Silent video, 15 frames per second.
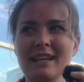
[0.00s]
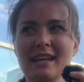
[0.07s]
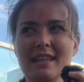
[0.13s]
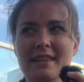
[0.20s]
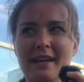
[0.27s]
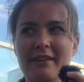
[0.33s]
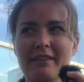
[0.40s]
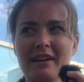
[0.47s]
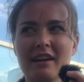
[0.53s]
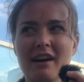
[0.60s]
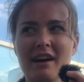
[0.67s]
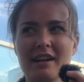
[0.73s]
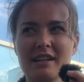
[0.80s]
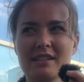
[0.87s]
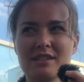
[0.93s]
in that
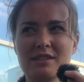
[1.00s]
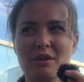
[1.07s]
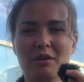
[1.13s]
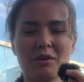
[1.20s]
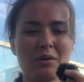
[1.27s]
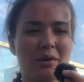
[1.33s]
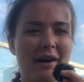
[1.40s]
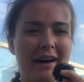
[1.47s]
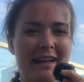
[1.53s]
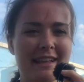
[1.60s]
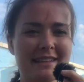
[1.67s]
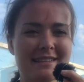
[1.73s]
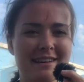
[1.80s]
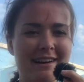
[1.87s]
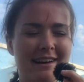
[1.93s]
regard it's not quite